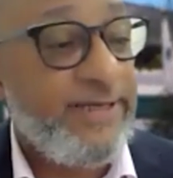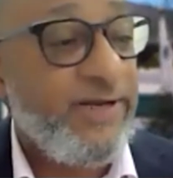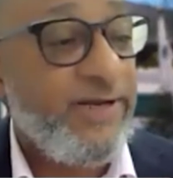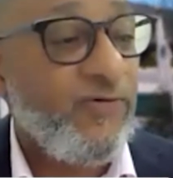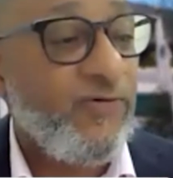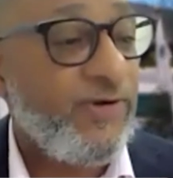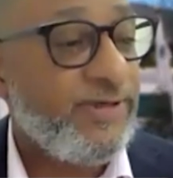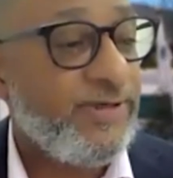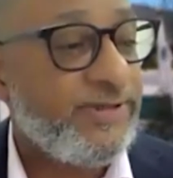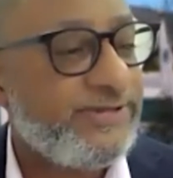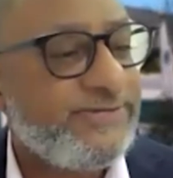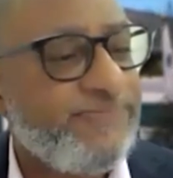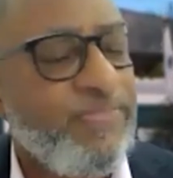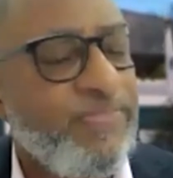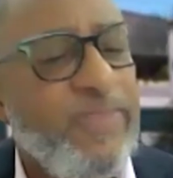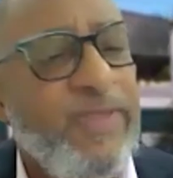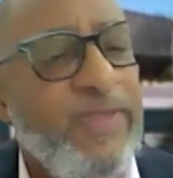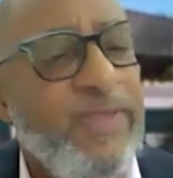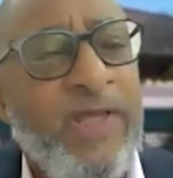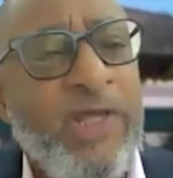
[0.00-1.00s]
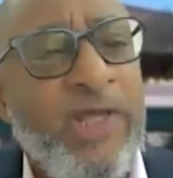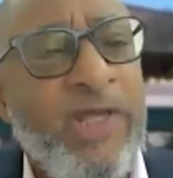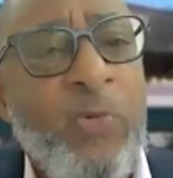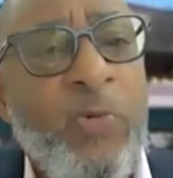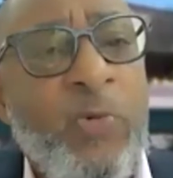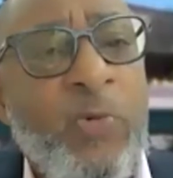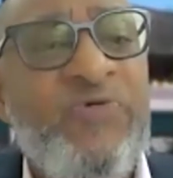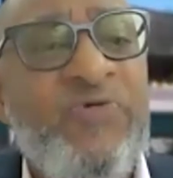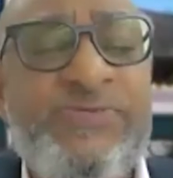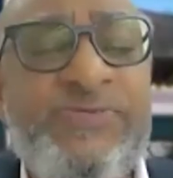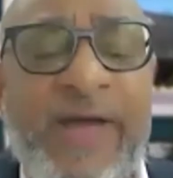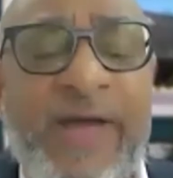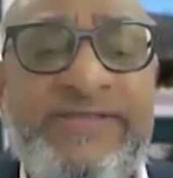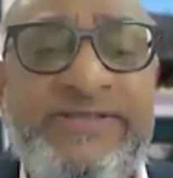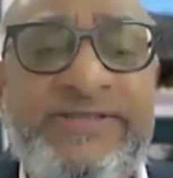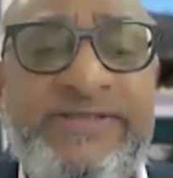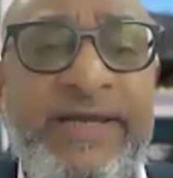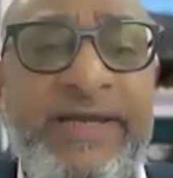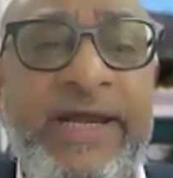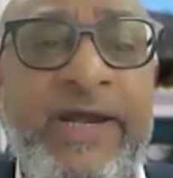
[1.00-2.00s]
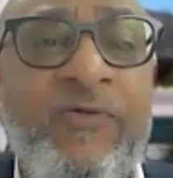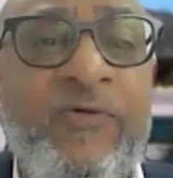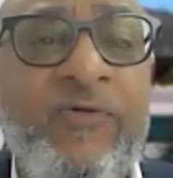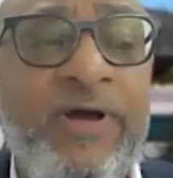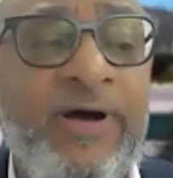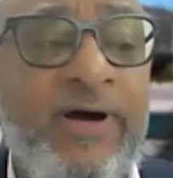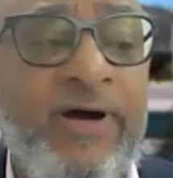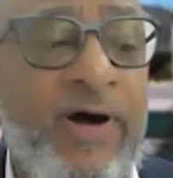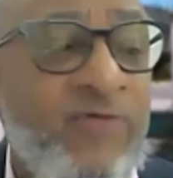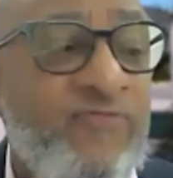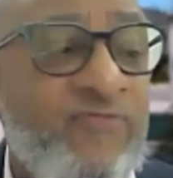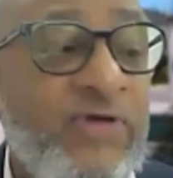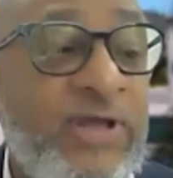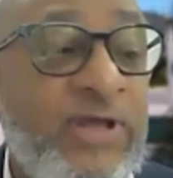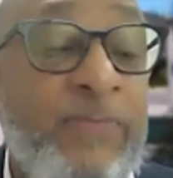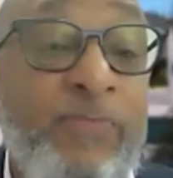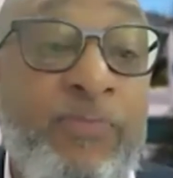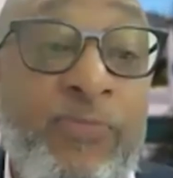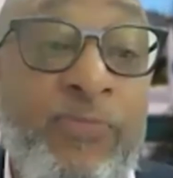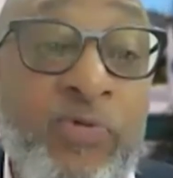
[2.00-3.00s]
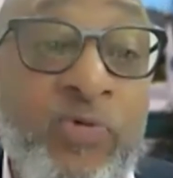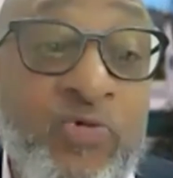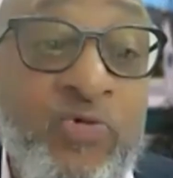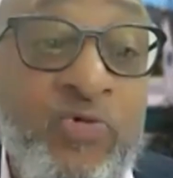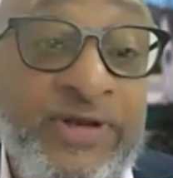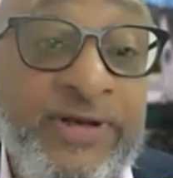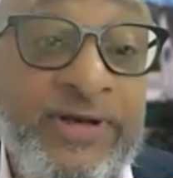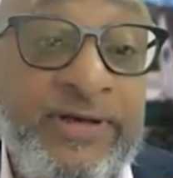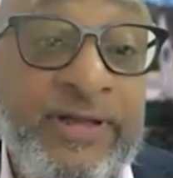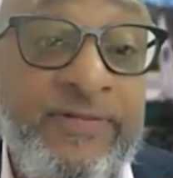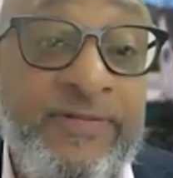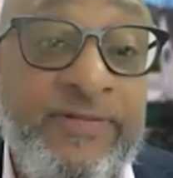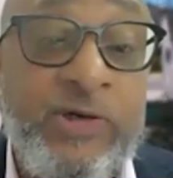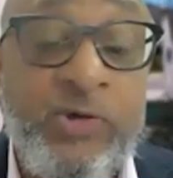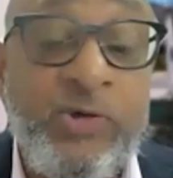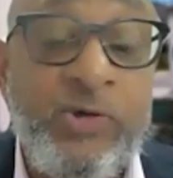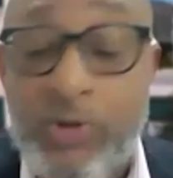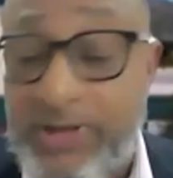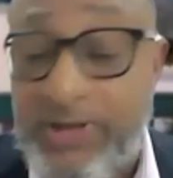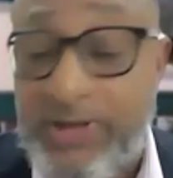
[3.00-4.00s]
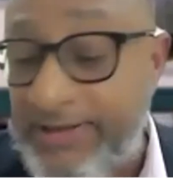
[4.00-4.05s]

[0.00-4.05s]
areas. With respect to the area of improving the local